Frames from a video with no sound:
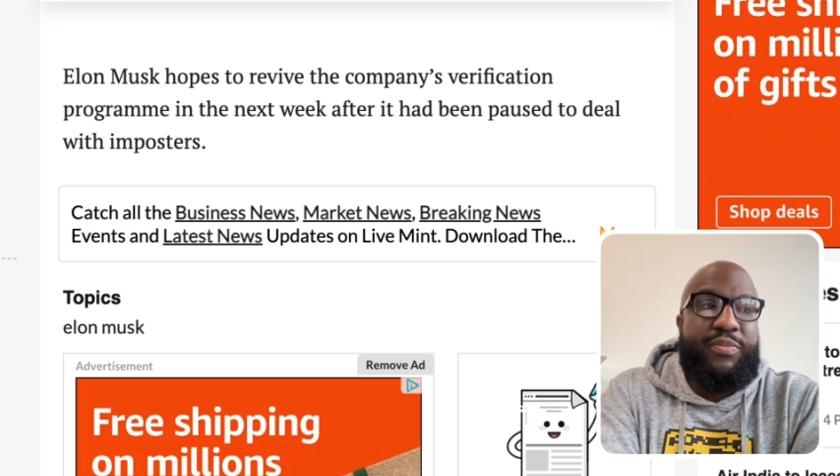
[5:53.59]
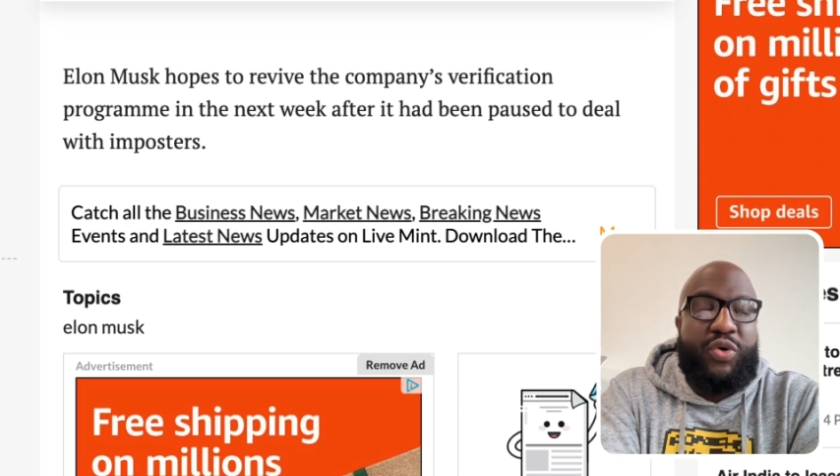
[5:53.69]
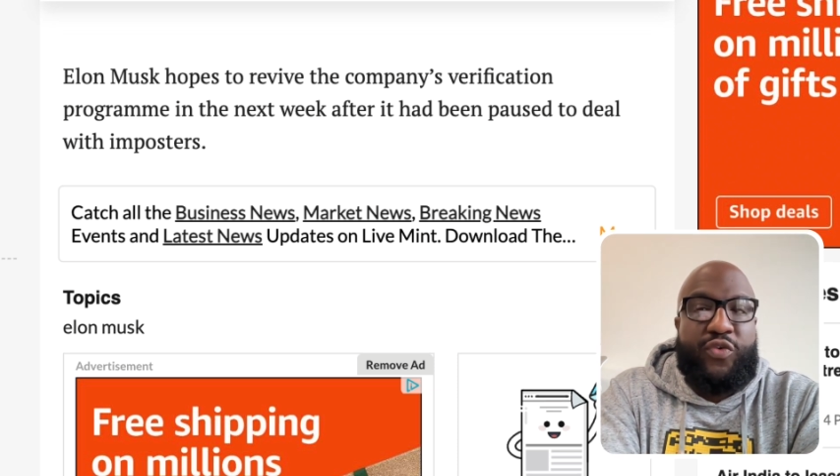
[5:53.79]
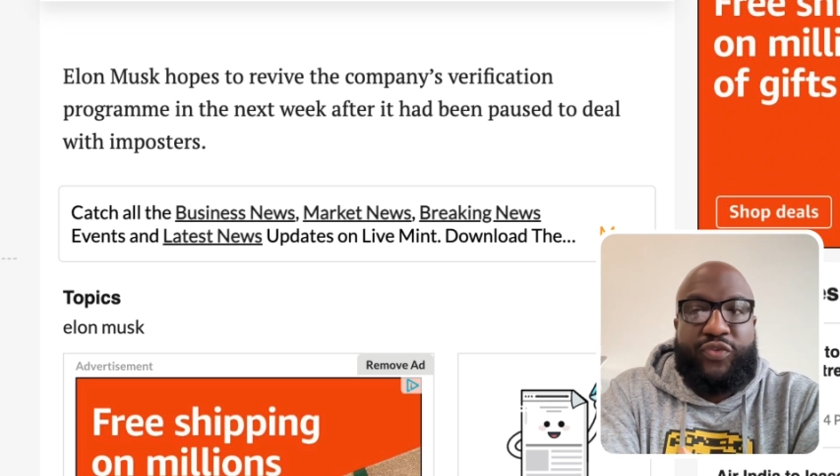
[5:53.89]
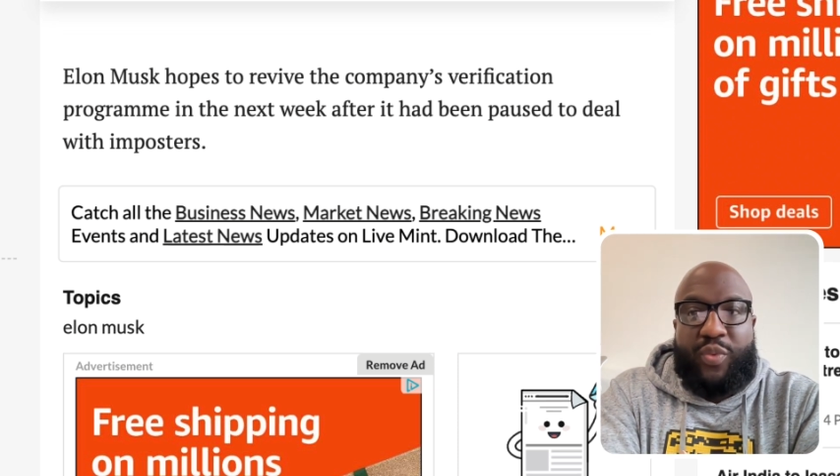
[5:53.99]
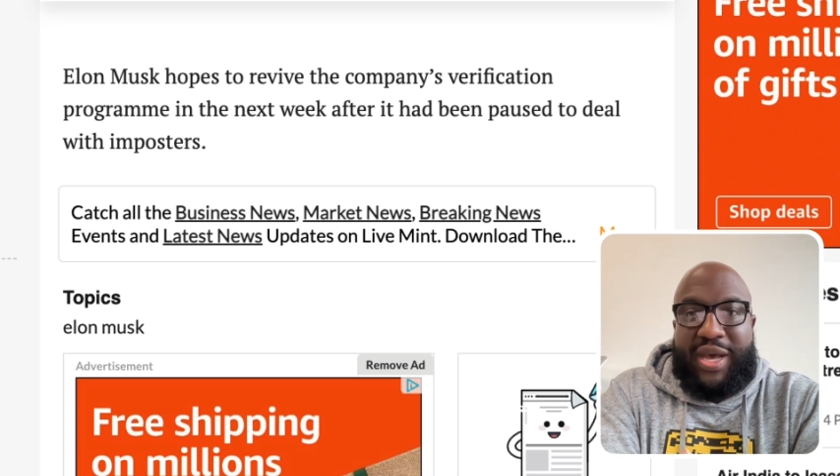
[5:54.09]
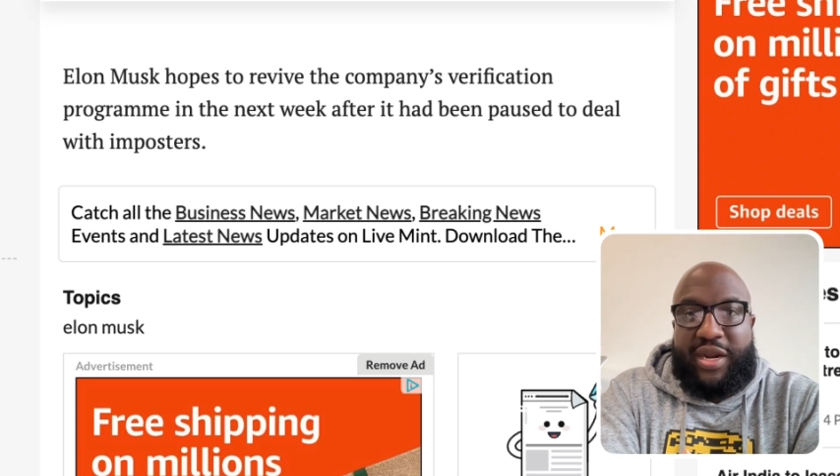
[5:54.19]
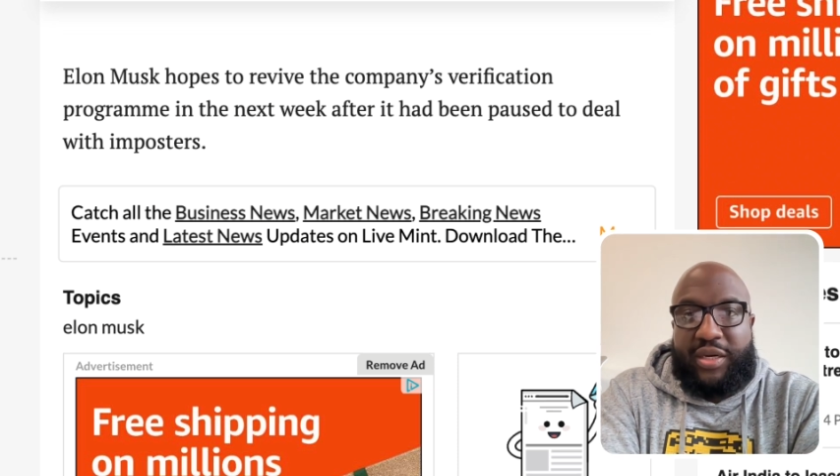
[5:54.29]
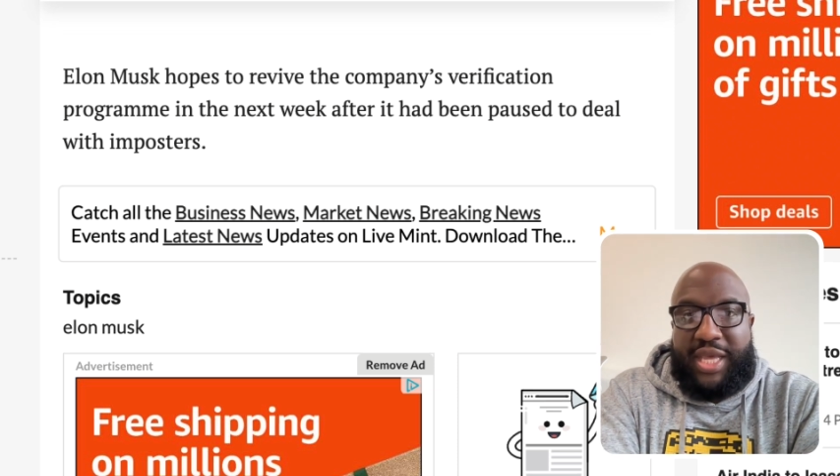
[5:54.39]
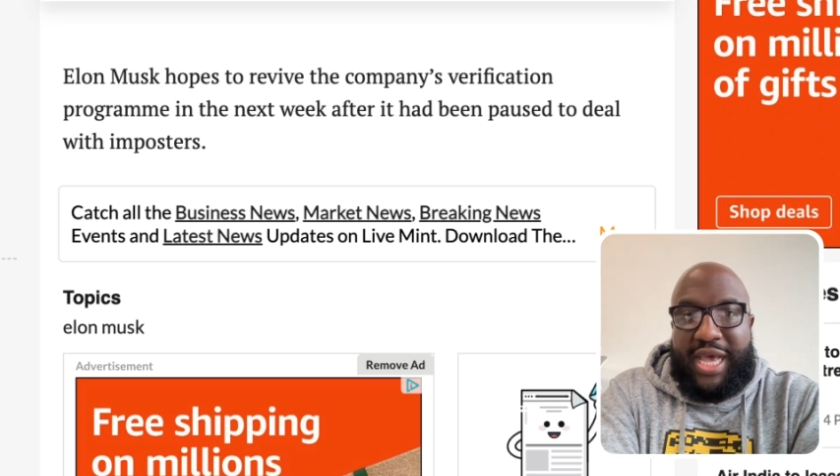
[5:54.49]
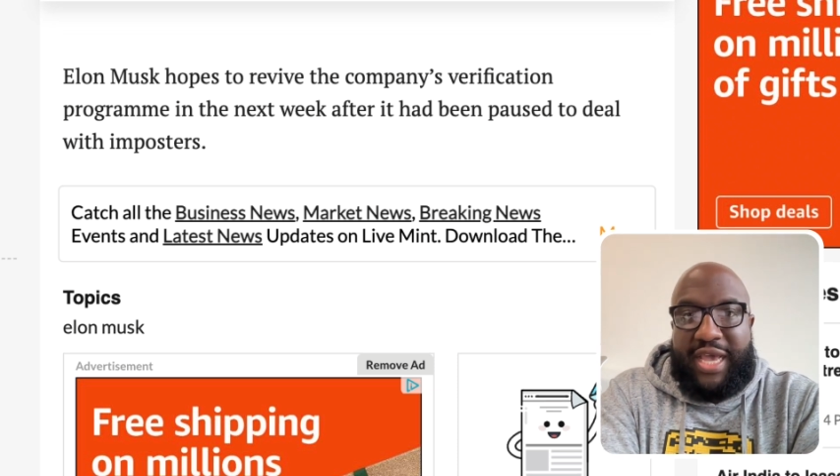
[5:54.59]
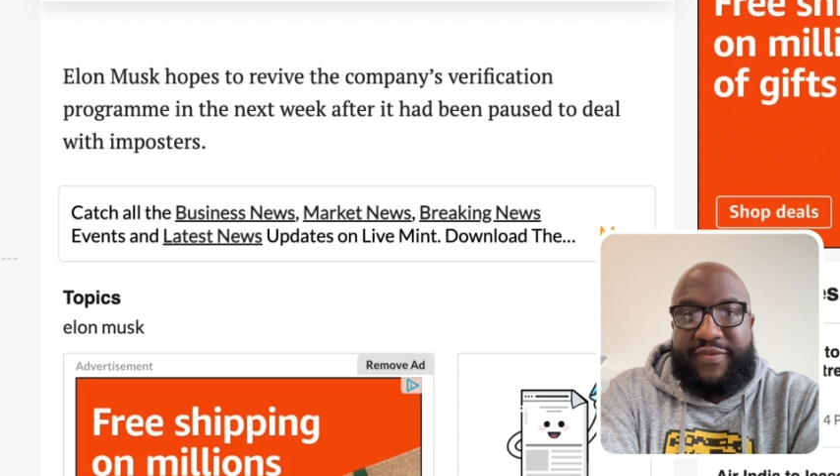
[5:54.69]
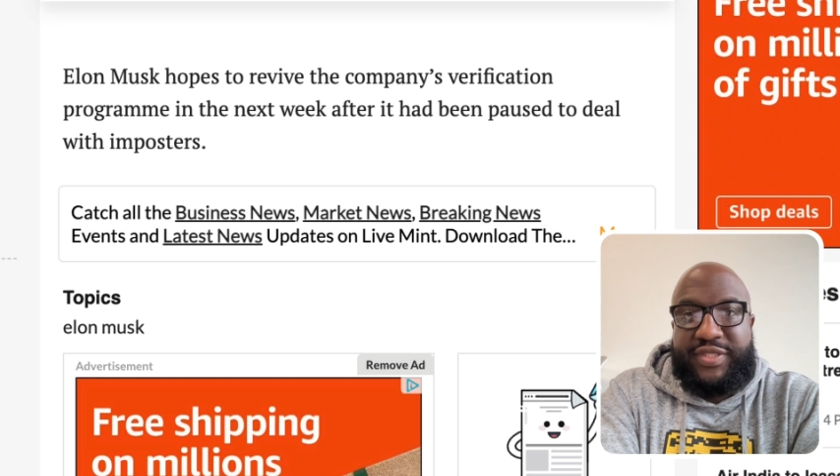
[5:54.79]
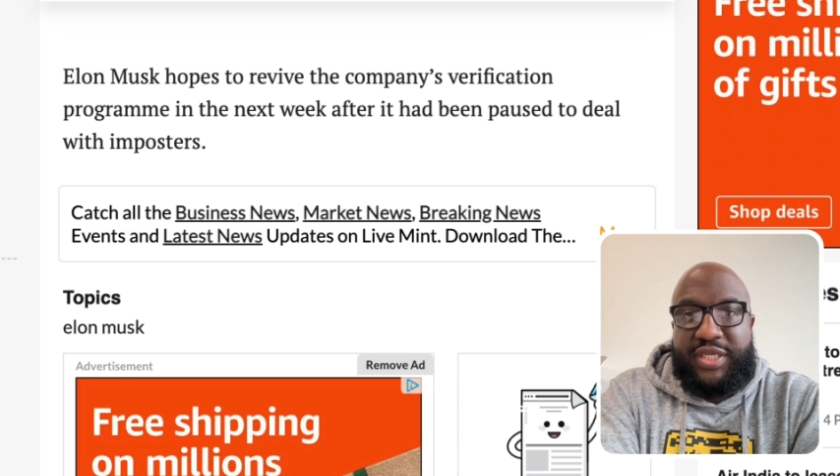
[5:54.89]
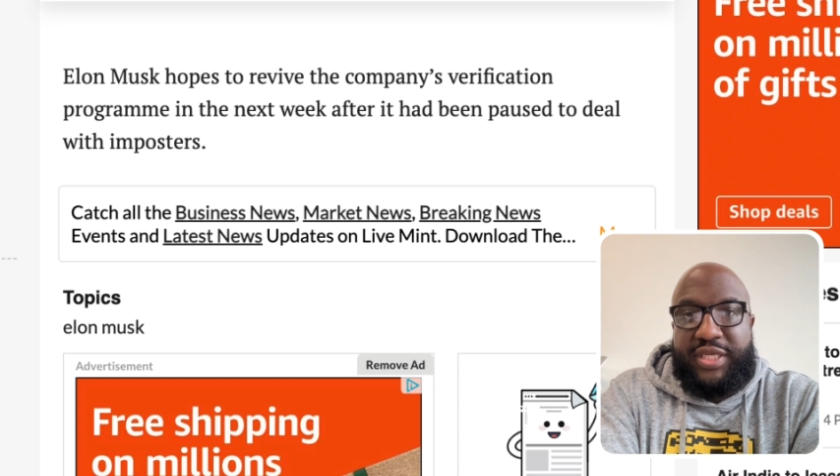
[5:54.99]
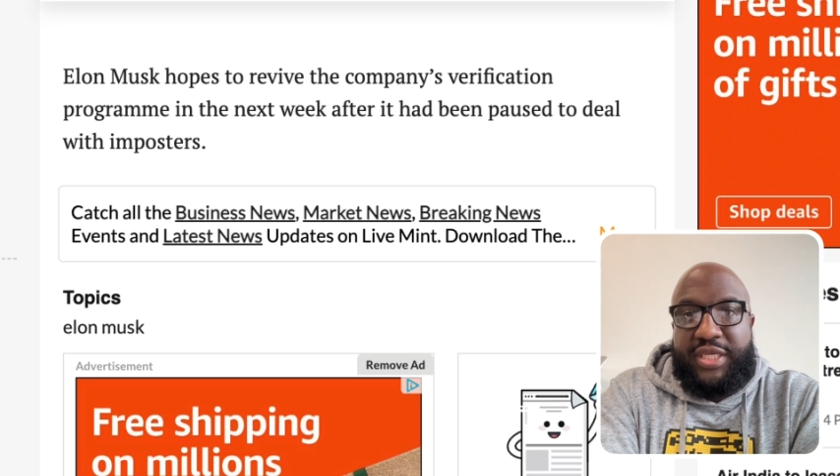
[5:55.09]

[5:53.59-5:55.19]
move throughout our lives